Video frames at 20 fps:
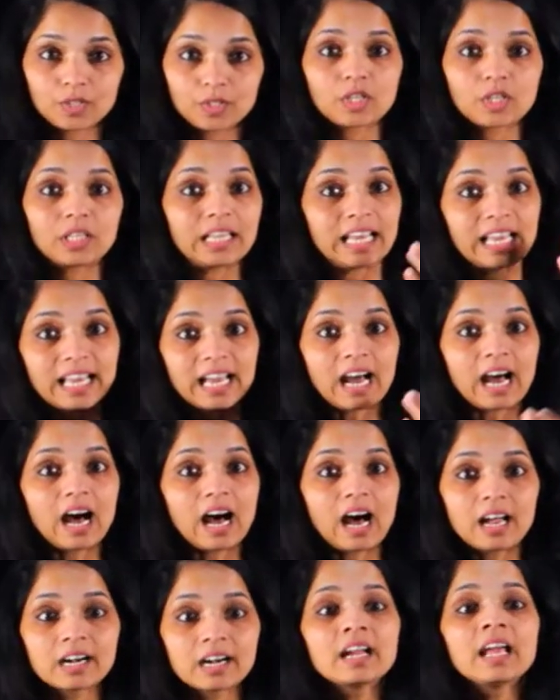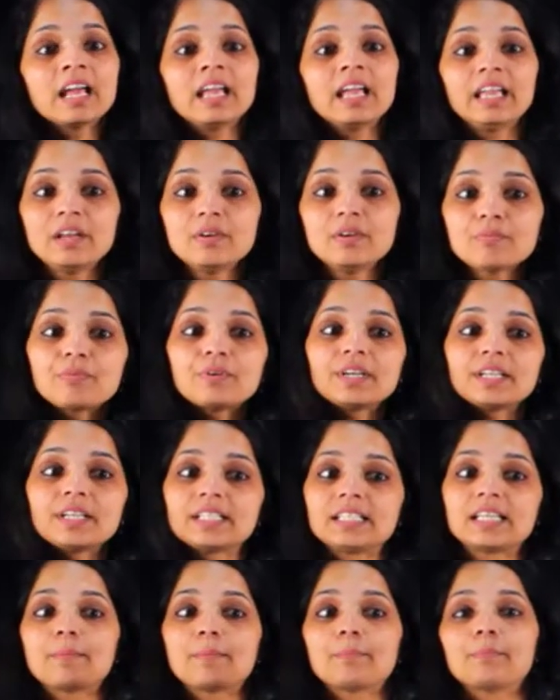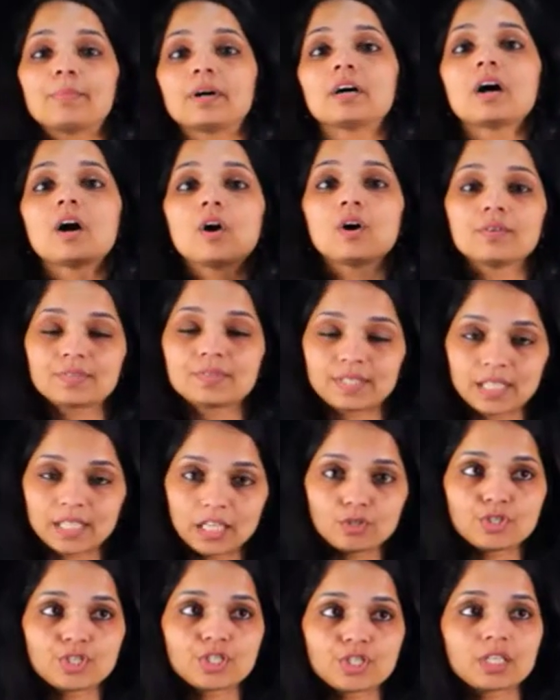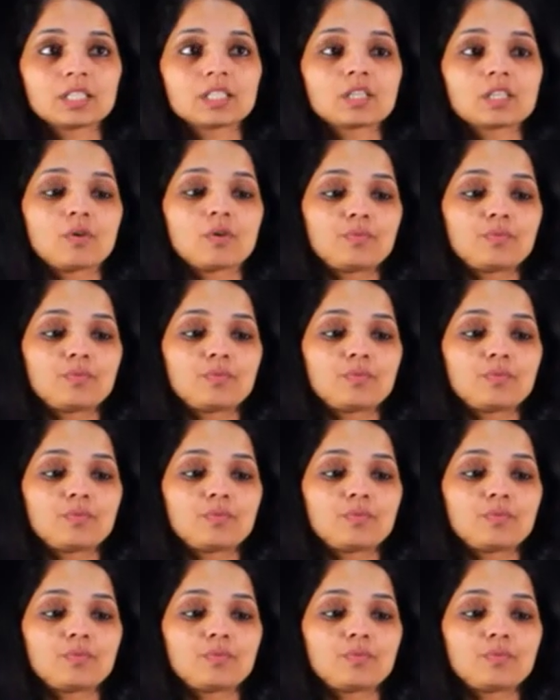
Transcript: So there are infinite number of solutions